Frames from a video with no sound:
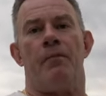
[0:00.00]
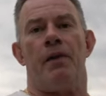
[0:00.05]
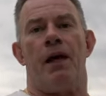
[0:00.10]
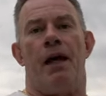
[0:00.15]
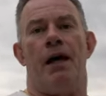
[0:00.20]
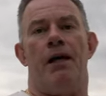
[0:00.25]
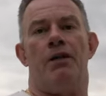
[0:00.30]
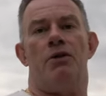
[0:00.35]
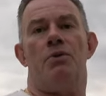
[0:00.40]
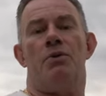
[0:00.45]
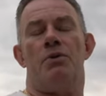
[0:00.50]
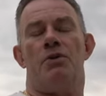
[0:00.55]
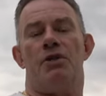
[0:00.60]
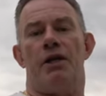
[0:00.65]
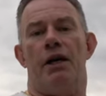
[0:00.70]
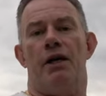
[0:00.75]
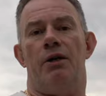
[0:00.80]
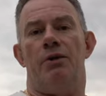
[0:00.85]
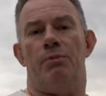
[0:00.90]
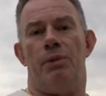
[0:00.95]
And
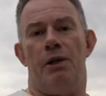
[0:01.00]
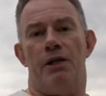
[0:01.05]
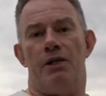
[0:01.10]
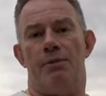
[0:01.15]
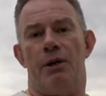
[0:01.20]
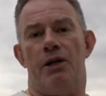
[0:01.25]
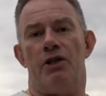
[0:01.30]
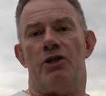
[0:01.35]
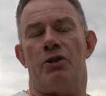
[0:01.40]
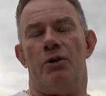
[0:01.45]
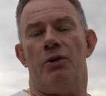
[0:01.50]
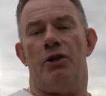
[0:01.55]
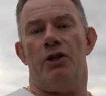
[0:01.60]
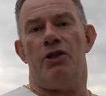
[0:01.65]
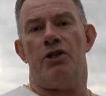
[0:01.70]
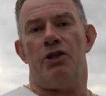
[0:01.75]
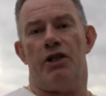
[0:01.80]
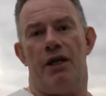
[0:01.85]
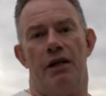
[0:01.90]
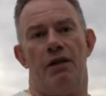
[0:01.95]
also, please make sure that
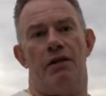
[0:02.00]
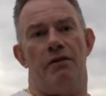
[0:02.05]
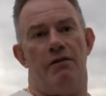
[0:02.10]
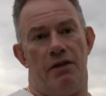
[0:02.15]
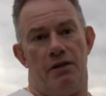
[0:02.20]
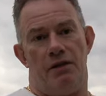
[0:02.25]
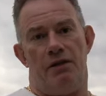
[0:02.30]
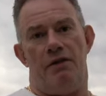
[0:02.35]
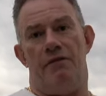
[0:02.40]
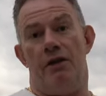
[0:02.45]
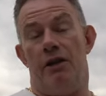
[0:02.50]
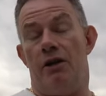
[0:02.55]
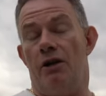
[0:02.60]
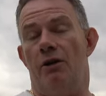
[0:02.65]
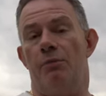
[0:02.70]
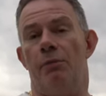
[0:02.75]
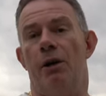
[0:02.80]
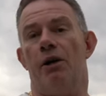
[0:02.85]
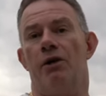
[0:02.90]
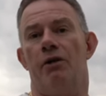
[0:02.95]
you share the
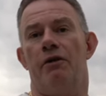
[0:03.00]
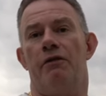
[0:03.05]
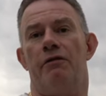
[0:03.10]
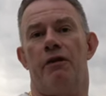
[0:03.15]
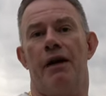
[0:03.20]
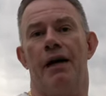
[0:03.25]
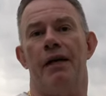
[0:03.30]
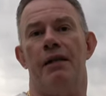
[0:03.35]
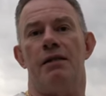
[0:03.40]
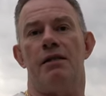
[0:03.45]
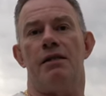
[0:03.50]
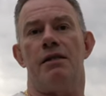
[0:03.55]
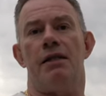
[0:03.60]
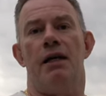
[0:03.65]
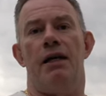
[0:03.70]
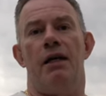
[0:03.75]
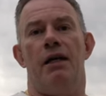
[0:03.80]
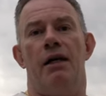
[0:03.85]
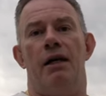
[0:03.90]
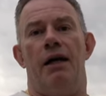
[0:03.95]
video among your friends.
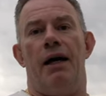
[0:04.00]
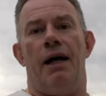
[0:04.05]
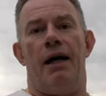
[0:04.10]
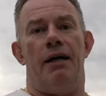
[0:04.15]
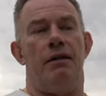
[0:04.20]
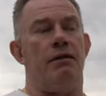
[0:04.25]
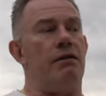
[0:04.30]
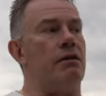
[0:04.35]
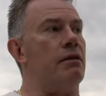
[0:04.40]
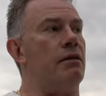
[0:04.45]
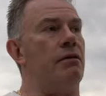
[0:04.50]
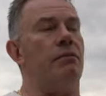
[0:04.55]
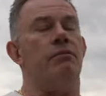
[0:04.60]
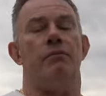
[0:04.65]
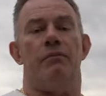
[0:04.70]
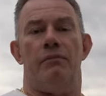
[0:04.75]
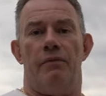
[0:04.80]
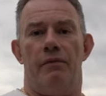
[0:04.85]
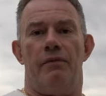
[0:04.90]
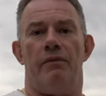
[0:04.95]
And
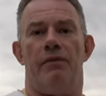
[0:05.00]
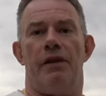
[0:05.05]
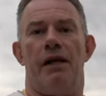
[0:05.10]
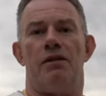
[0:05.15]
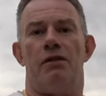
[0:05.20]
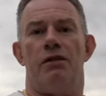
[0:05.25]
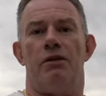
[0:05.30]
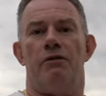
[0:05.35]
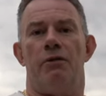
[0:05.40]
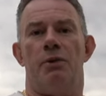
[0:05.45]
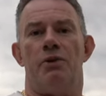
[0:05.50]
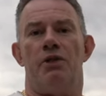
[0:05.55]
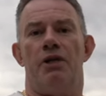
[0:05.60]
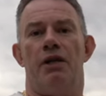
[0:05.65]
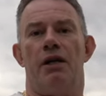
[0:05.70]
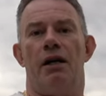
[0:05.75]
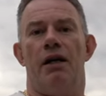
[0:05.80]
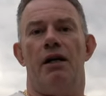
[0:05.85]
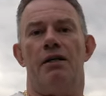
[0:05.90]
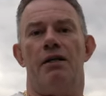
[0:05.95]
thanks a lot for
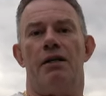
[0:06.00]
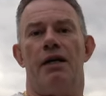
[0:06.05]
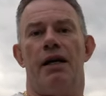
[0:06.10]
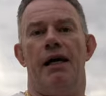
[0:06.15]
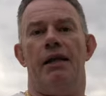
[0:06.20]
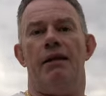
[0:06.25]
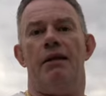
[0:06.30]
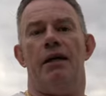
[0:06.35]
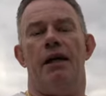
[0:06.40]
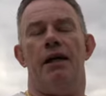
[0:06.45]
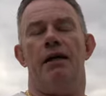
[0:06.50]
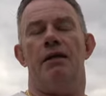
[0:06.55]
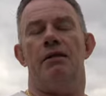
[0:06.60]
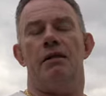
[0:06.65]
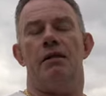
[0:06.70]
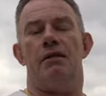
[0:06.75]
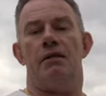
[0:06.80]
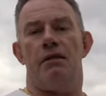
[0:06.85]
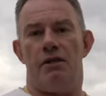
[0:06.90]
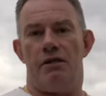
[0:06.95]
watching, guys, again,
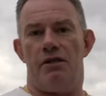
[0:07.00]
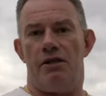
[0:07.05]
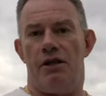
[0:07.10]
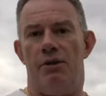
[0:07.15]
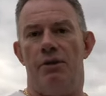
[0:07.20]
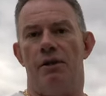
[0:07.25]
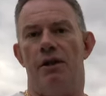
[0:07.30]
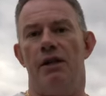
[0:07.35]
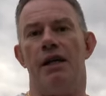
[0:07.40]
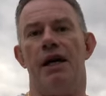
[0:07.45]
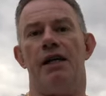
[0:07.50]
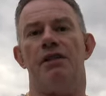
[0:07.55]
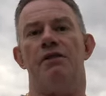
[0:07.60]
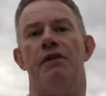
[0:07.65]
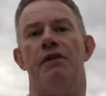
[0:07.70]
and see you in the next